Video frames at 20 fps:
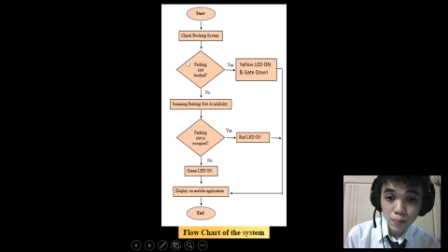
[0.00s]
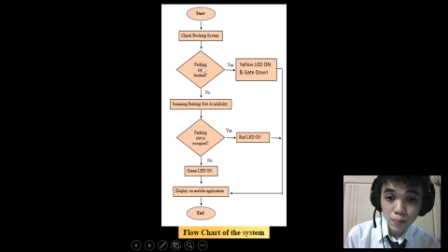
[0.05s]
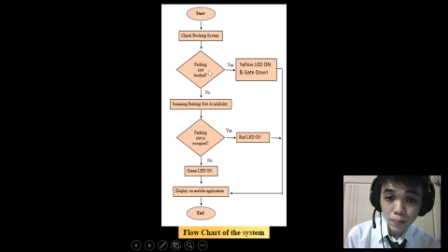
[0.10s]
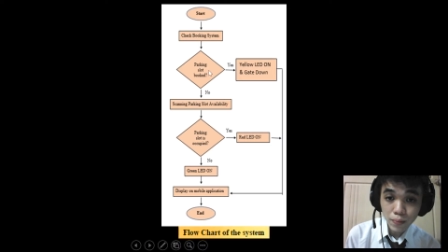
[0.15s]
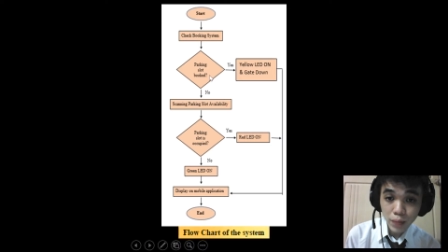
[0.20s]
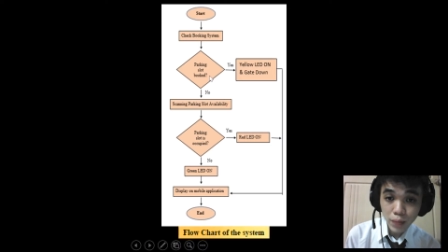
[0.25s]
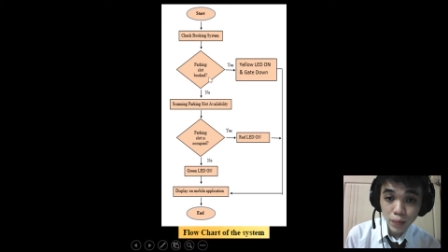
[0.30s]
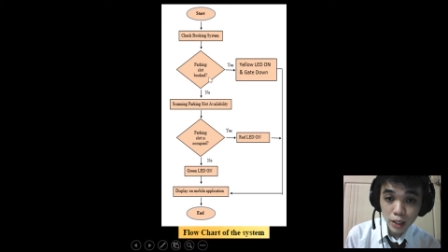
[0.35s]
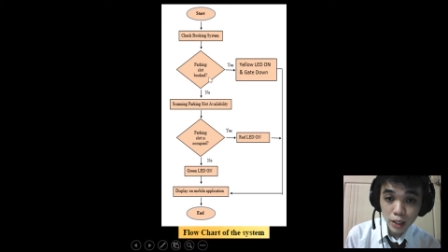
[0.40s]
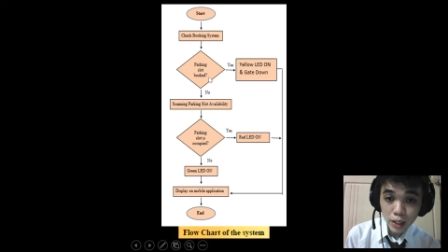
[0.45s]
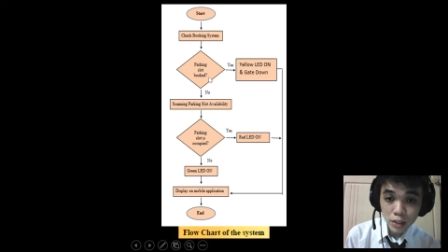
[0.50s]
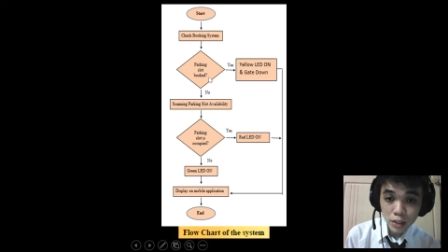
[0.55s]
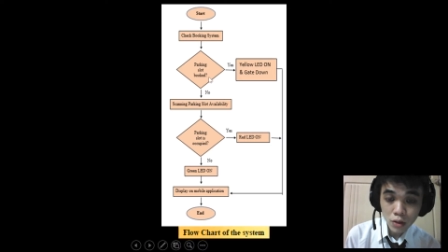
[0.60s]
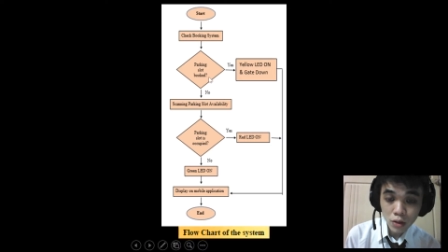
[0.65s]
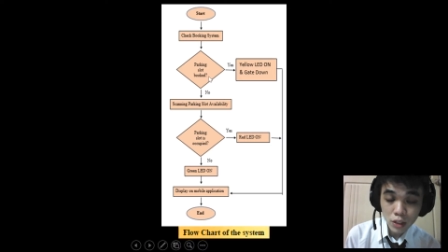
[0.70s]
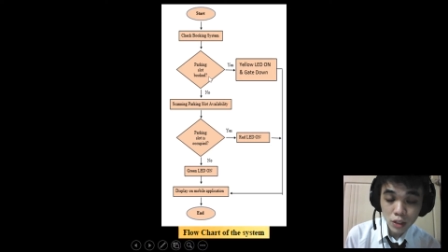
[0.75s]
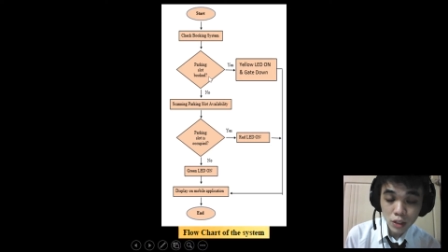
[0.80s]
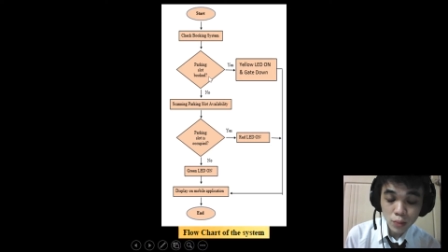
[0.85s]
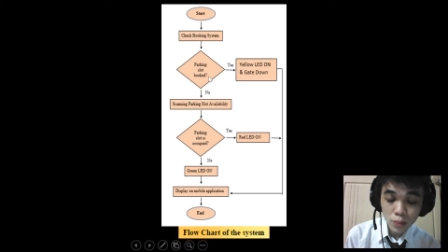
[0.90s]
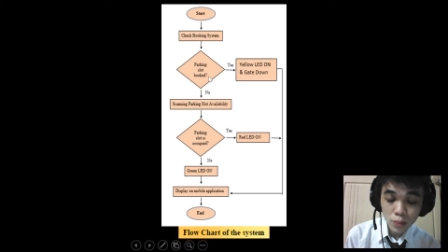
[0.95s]
parking
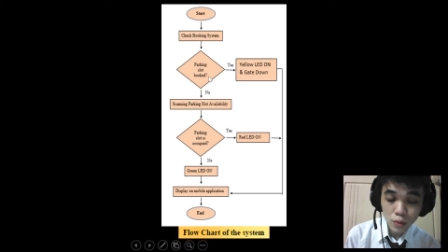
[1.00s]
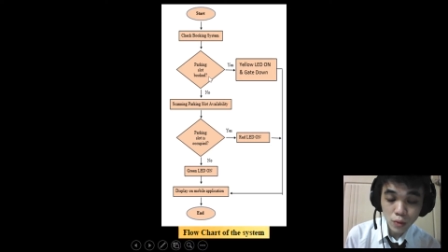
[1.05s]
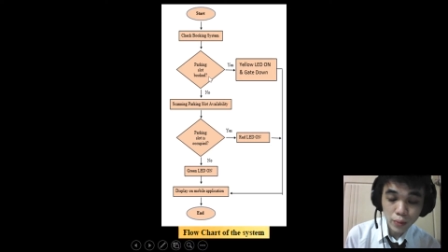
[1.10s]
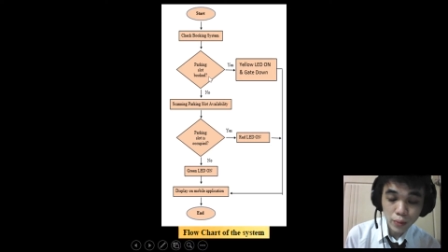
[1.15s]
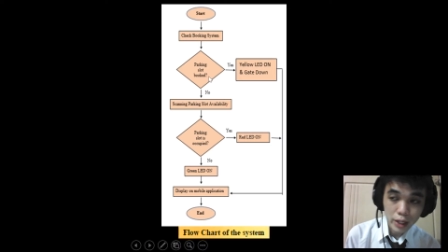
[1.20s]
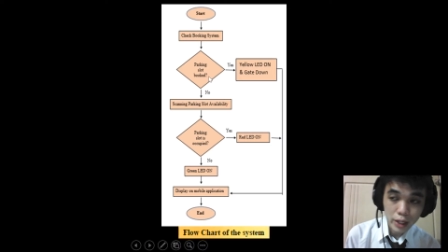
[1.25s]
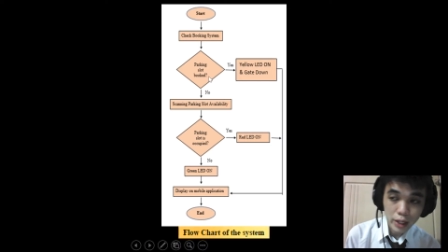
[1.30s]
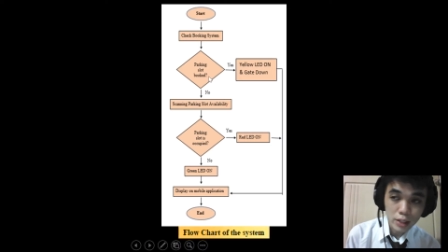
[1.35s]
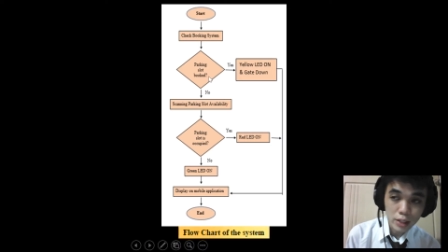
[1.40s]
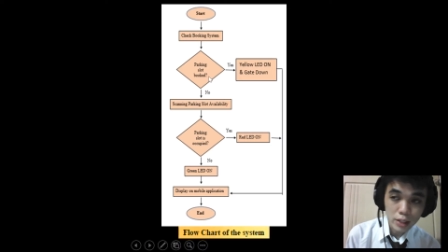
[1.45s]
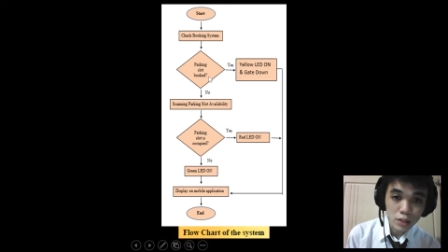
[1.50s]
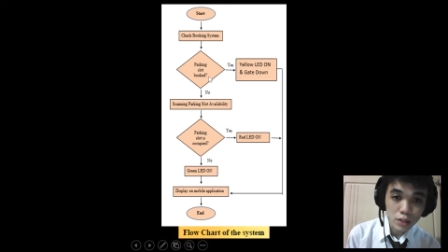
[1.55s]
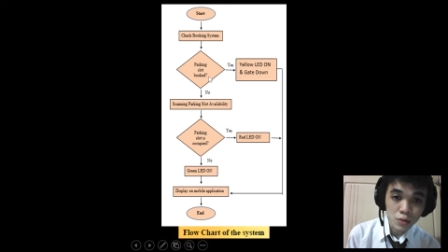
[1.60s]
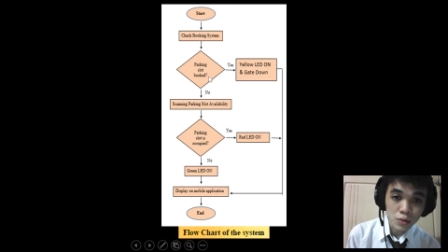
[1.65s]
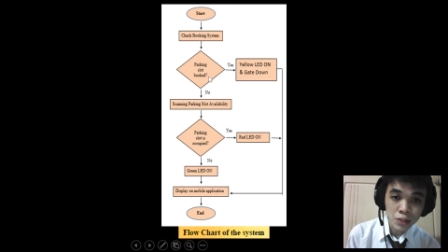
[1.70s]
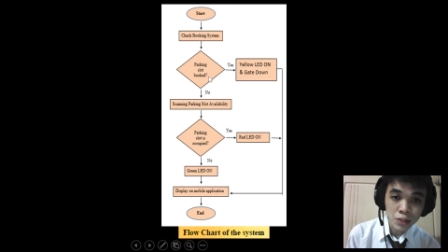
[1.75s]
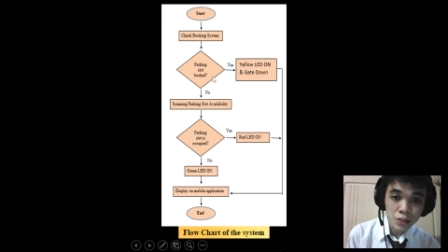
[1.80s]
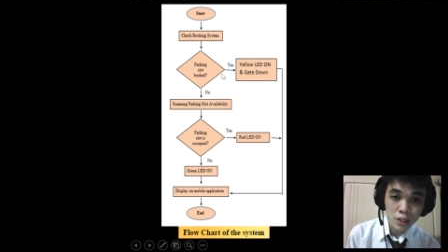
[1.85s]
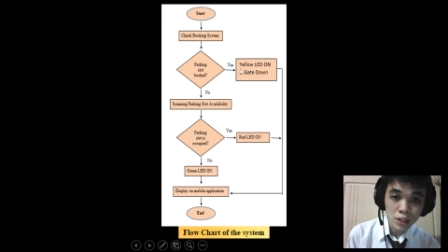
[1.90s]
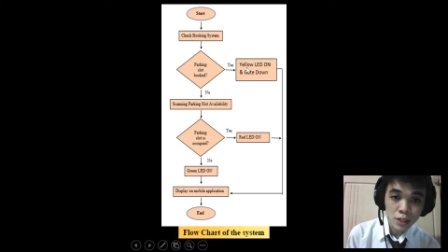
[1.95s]
slot is booked by the
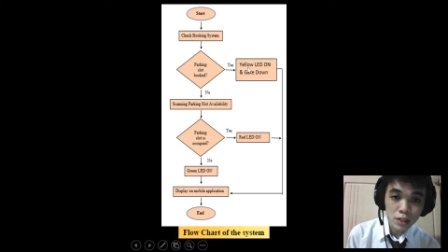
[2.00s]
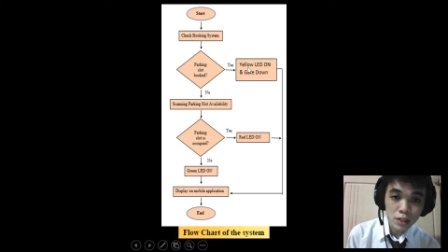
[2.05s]
user,